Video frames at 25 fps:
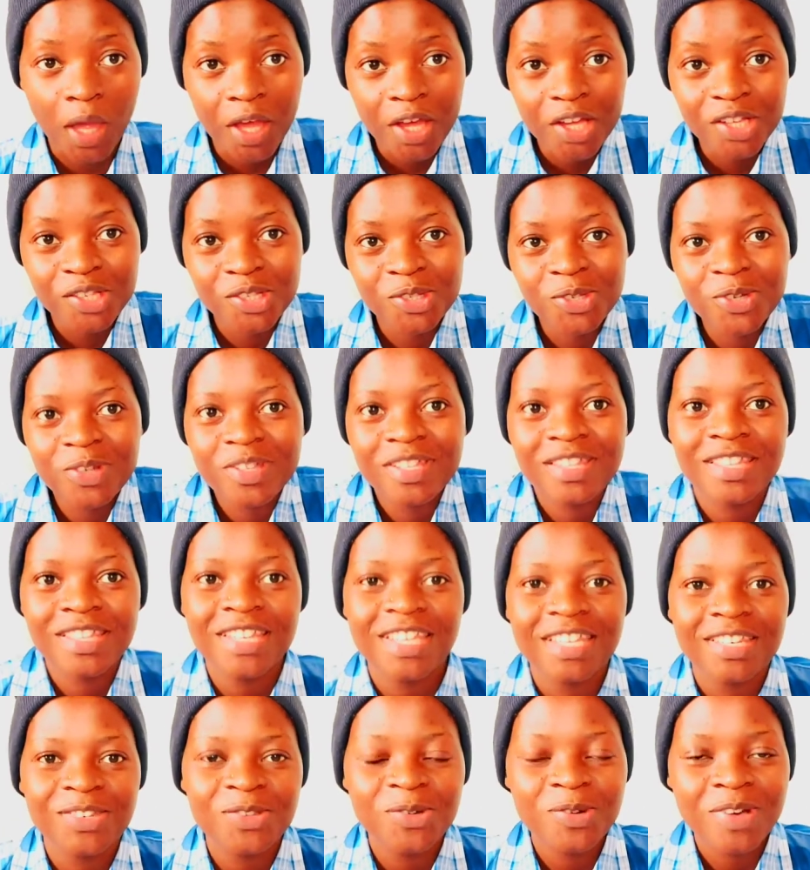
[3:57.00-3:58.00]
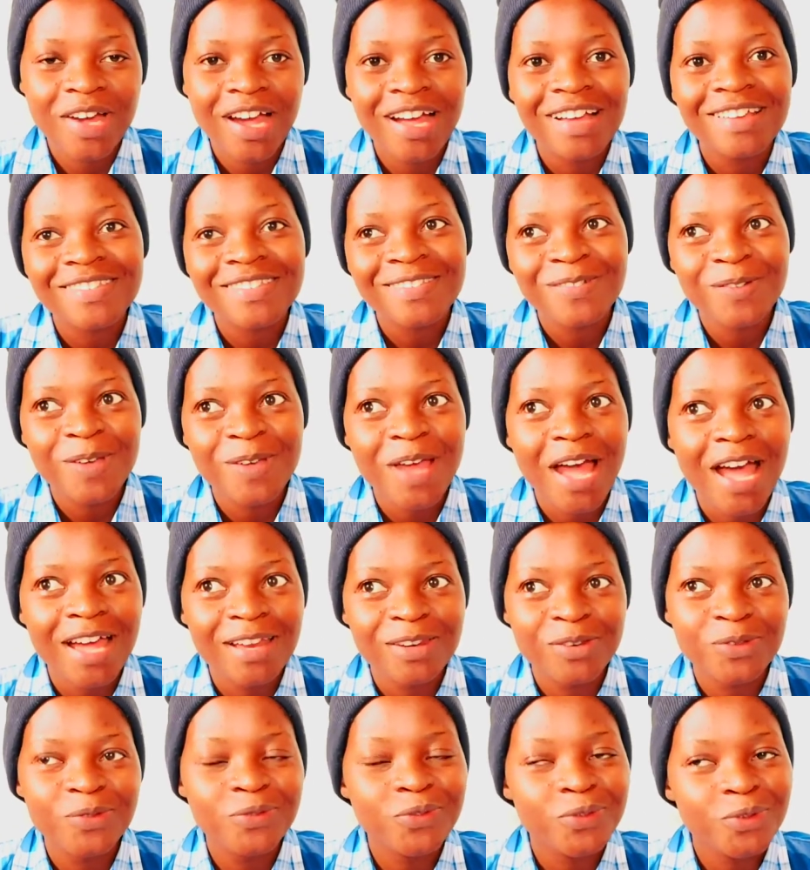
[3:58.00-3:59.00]
So they took us, we had
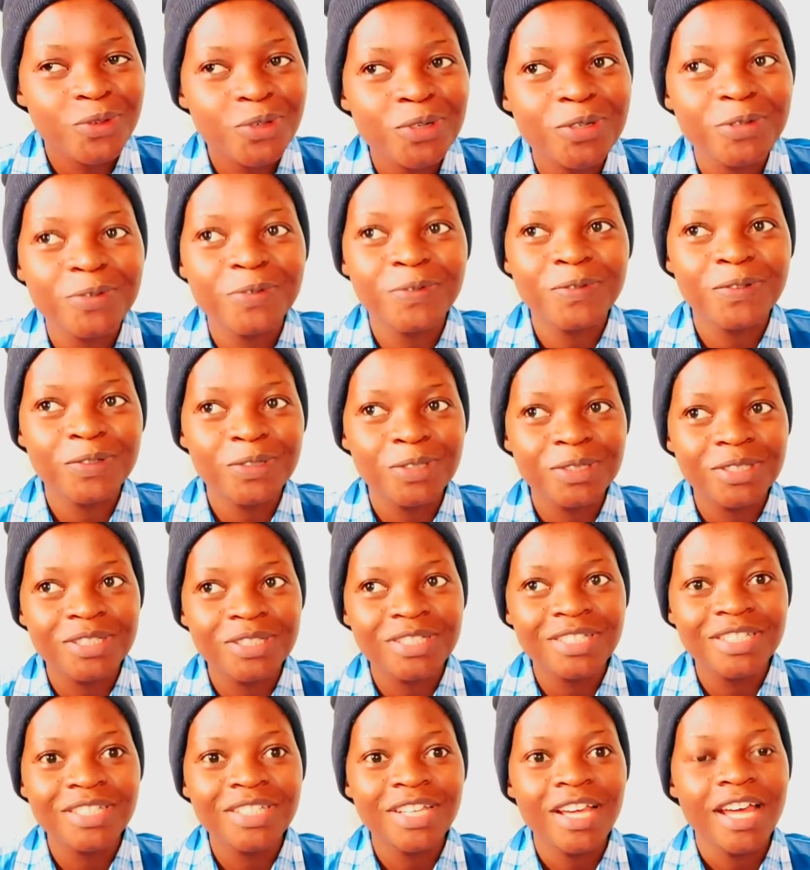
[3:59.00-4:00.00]
good food.